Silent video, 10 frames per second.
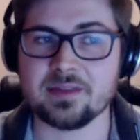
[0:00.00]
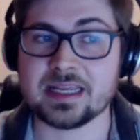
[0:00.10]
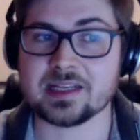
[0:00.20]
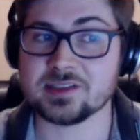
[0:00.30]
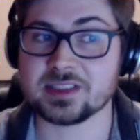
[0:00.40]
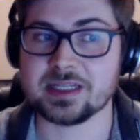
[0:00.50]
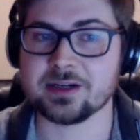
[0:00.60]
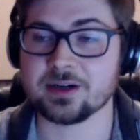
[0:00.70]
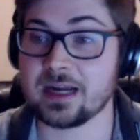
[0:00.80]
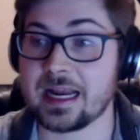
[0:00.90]

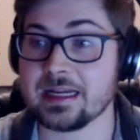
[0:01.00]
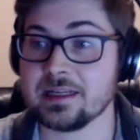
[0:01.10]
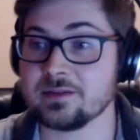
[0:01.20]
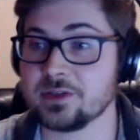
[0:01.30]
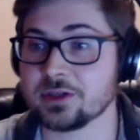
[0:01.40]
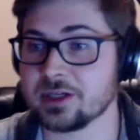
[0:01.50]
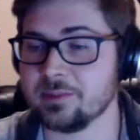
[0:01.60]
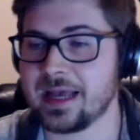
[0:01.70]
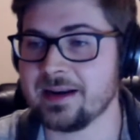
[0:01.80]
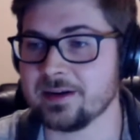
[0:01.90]
consider any of your
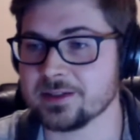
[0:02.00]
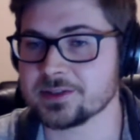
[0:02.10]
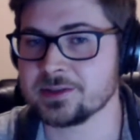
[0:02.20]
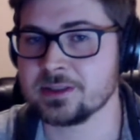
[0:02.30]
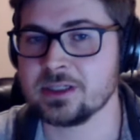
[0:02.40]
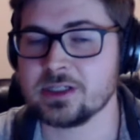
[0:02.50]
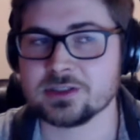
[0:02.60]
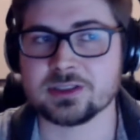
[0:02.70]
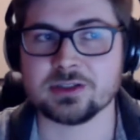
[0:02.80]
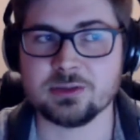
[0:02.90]
competitors.
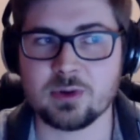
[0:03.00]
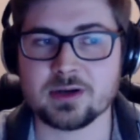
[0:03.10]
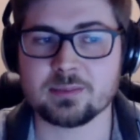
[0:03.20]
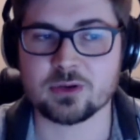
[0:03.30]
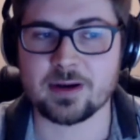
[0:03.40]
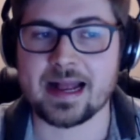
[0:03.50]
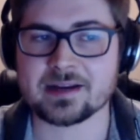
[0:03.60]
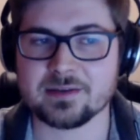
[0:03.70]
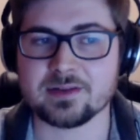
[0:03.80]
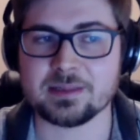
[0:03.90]
So you want to
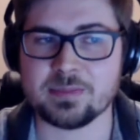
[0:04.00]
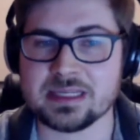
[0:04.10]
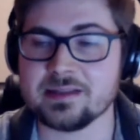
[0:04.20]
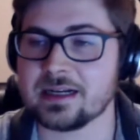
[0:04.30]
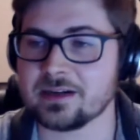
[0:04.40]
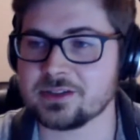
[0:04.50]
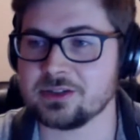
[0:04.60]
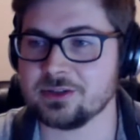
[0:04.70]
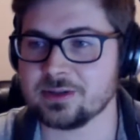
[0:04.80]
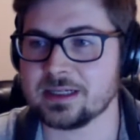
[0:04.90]
proactively be there
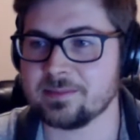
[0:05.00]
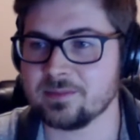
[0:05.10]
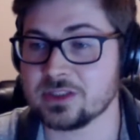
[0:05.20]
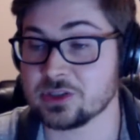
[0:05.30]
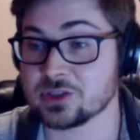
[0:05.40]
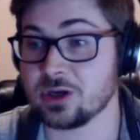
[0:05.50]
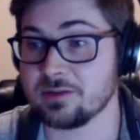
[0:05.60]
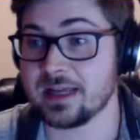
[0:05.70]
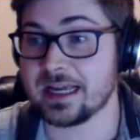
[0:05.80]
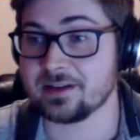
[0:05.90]
to solve
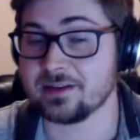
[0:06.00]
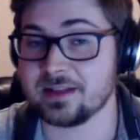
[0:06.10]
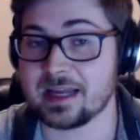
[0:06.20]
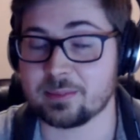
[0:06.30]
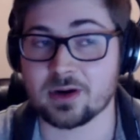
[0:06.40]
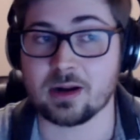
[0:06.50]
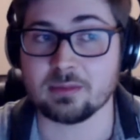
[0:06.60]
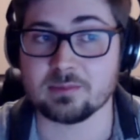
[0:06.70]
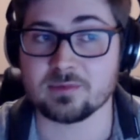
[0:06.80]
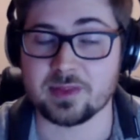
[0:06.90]
that
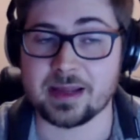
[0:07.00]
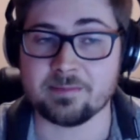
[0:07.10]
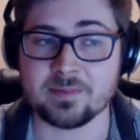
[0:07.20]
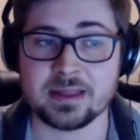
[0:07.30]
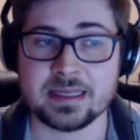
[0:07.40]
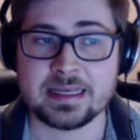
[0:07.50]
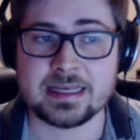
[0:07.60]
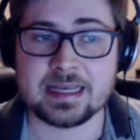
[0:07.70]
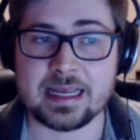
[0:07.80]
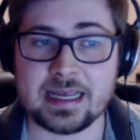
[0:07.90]
problem for them.
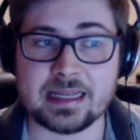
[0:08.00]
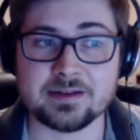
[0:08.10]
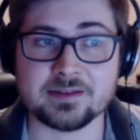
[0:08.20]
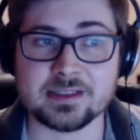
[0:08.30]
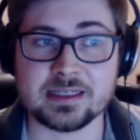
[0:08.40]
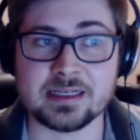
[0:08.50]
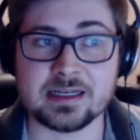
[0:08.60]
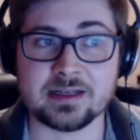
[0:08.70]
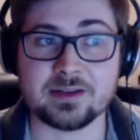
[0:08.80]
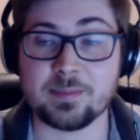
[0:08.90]
And
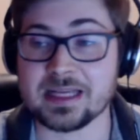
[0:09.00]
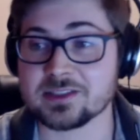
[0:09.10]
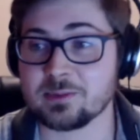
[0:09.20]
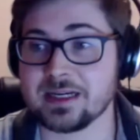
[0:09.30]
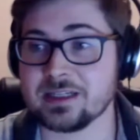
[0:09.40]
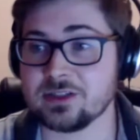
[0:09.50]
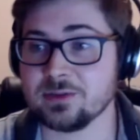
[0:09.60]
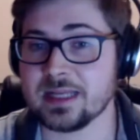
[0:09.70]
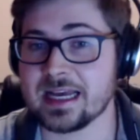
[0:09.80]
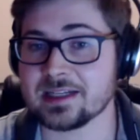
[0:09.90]
the best way to do
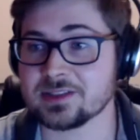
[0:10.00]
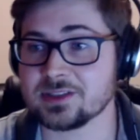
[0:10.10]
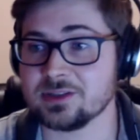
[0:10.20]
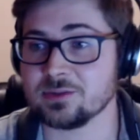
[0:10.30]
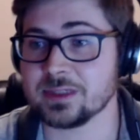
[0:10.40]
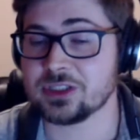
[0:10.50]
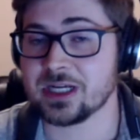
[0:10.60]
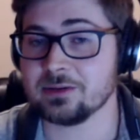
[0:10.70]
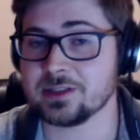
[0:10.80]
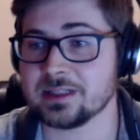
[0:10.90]
that is to reach
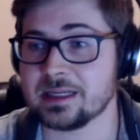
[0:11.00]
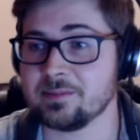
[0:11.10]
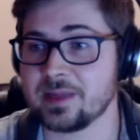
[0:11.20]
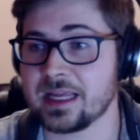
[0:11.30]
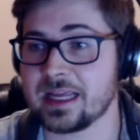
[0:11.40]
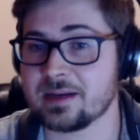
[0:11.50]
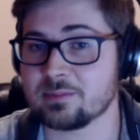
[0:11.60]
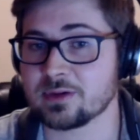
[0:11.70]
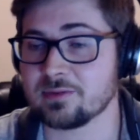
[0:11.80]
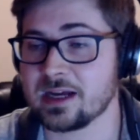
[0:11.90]
out to them and
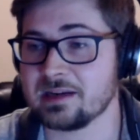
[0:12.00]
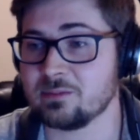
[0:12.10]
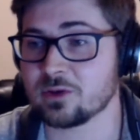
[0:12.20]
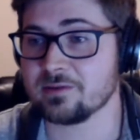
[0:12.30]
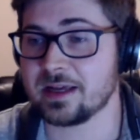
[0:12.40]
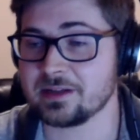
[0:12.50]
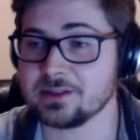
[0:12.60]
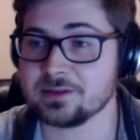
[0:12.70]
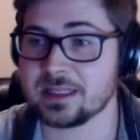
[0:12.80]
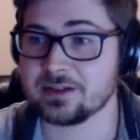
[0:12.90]
provide more
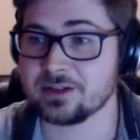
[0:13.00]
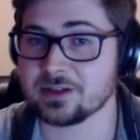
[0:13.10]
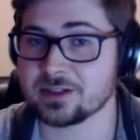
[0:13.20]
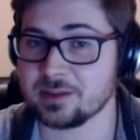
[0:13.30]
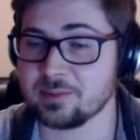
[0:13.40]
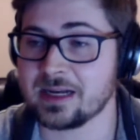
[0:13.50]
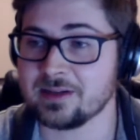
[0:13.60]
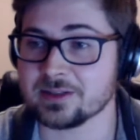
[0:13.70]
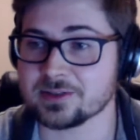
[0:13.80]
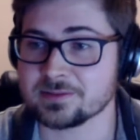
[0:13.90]
value than your
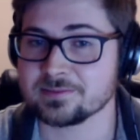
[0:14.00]
competitors.